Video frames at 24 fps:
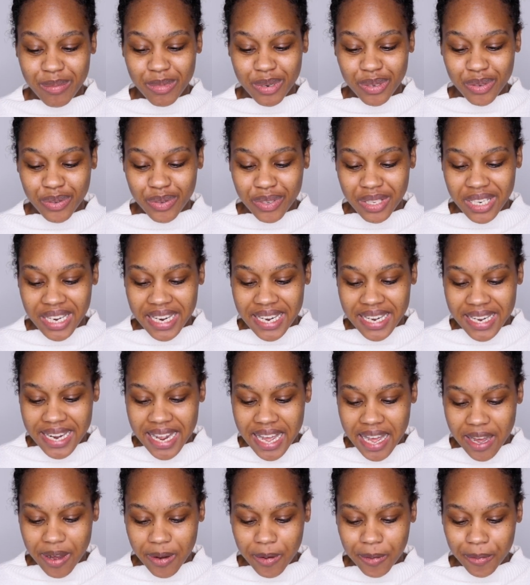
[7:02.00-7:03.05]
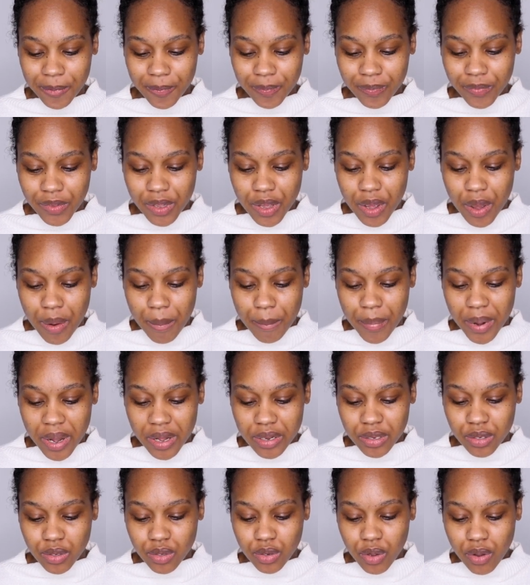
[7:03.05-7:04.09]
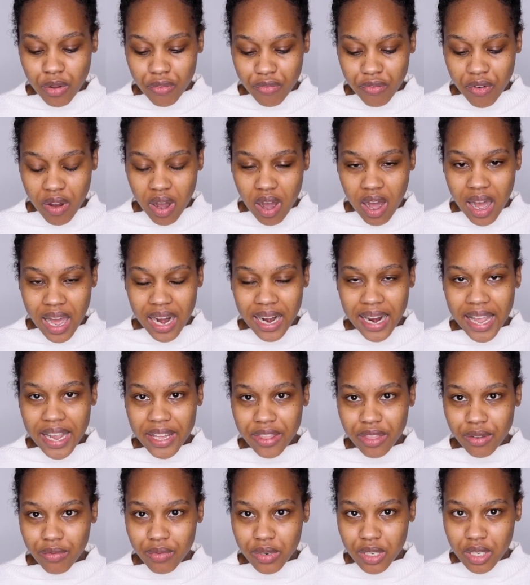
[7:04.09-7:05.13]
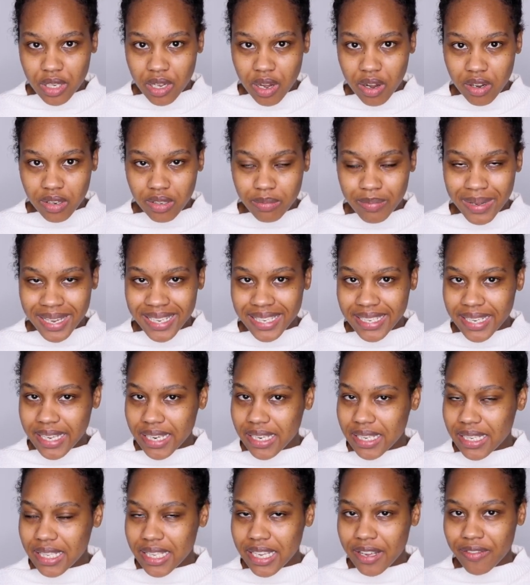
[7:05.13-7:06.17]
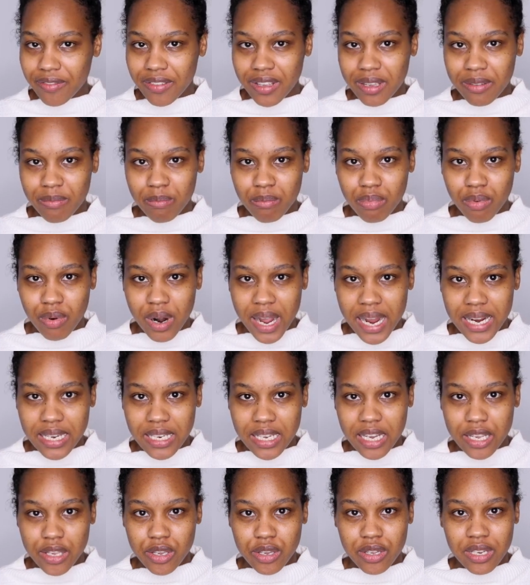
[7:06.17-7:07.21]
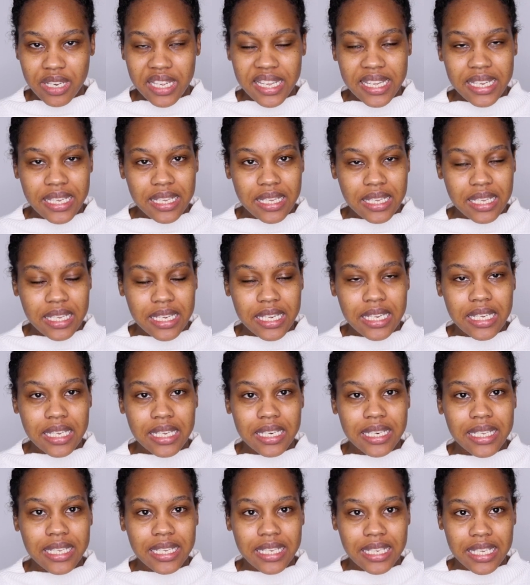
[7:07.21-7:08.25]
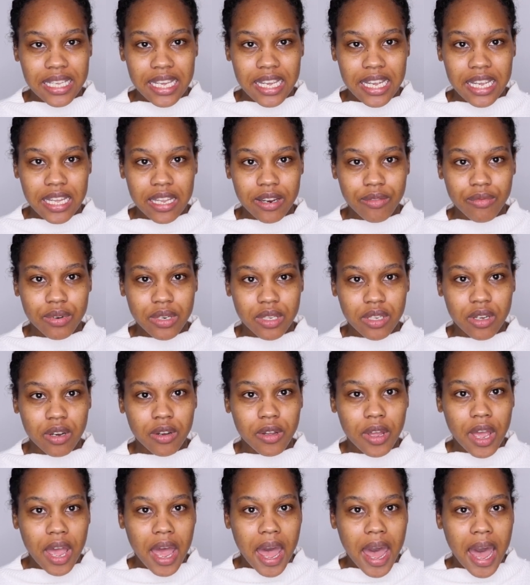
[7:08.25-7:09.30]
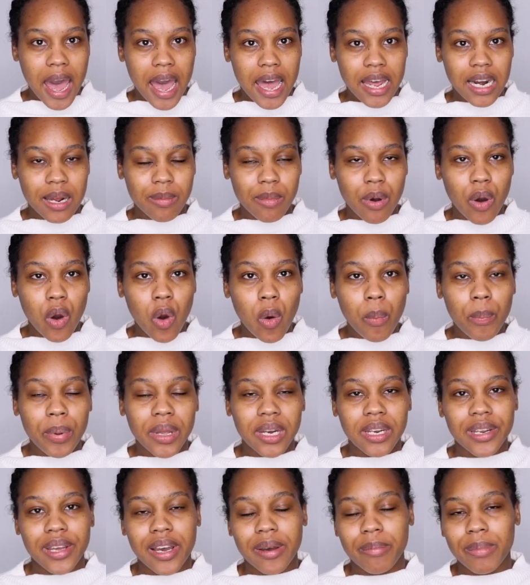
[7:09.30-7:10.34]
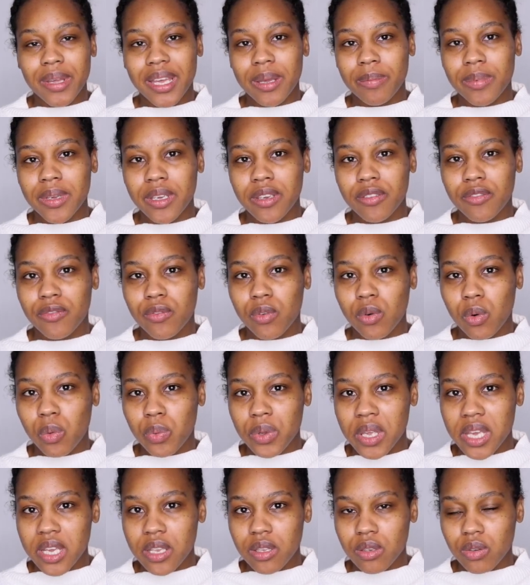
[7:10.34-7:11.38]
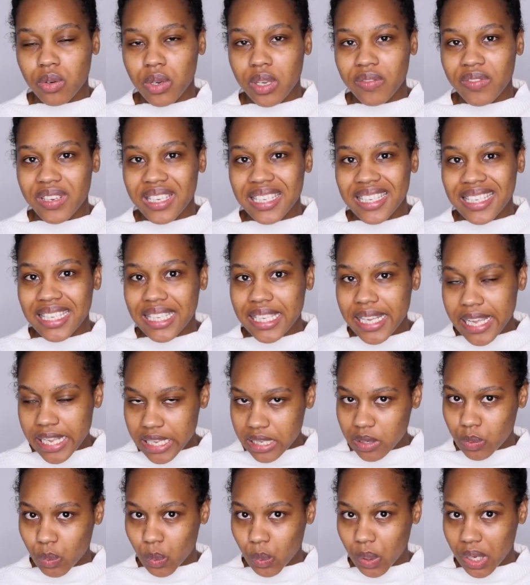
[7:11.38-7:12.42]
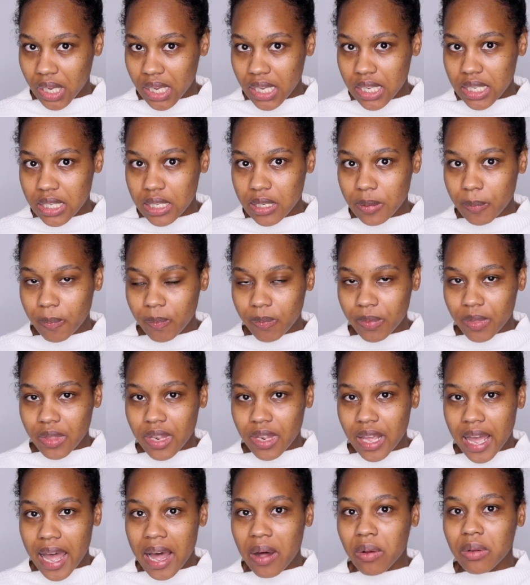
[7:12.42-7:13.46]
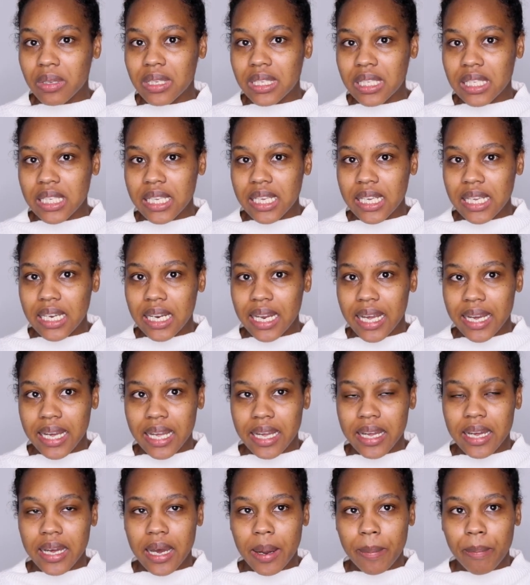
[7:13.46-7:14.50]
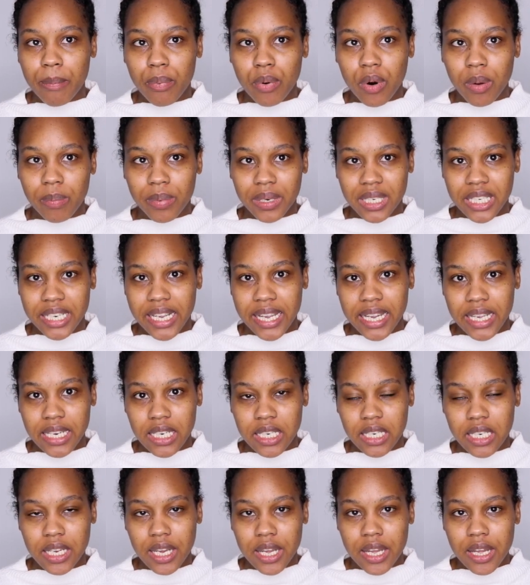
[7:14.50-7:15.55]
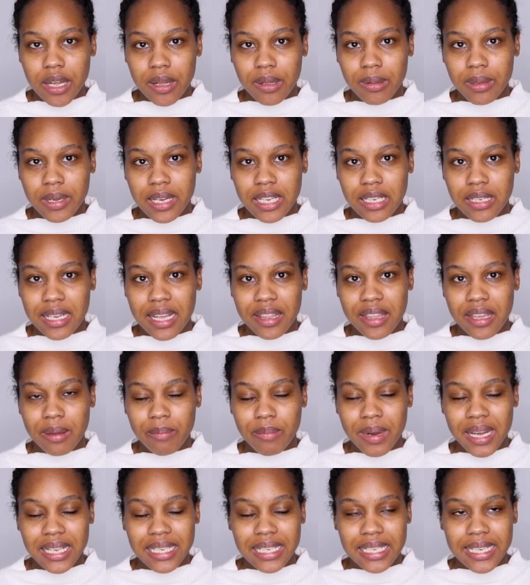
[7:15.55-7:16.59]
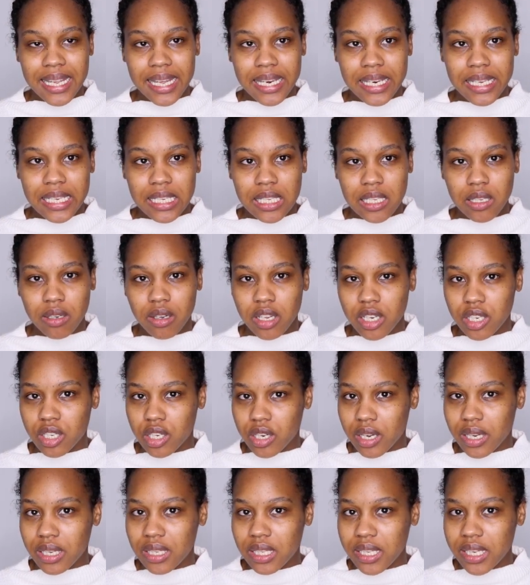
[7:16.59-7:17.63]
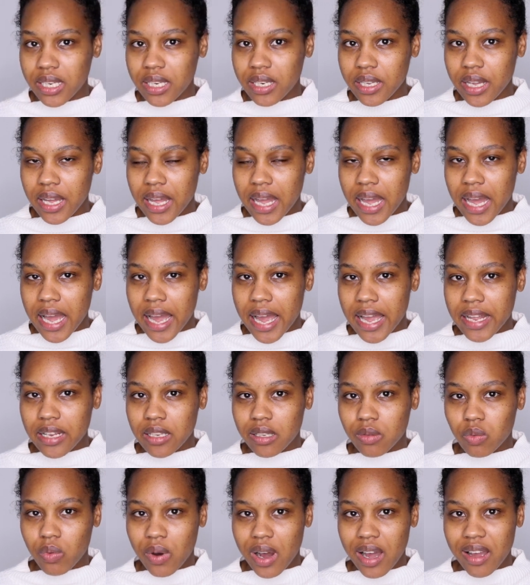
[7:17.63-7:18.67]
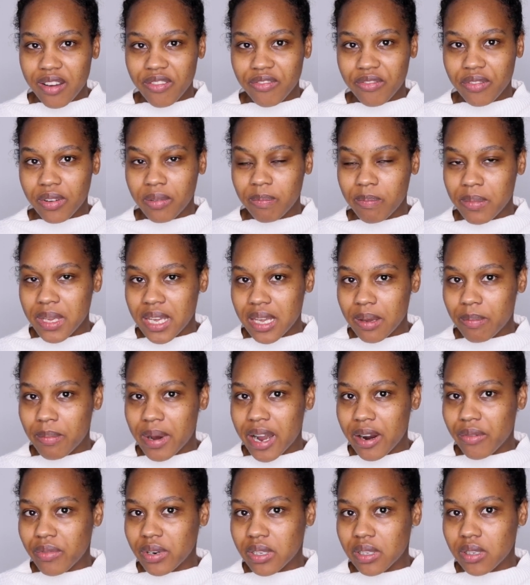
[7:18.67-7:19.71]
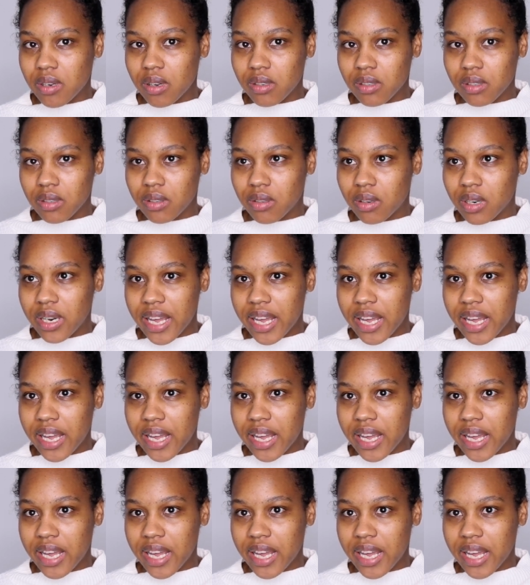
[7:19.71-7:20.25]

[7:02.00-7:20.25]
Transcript: just using it now. But so far, I like the results. My skin is definitely brighter. You can instantly see a result, and I'm hoping that maybe 4 weeks or even 6 weeks I'll see like a proper change, because I think my skin is still adjusting, hence why for me my results are not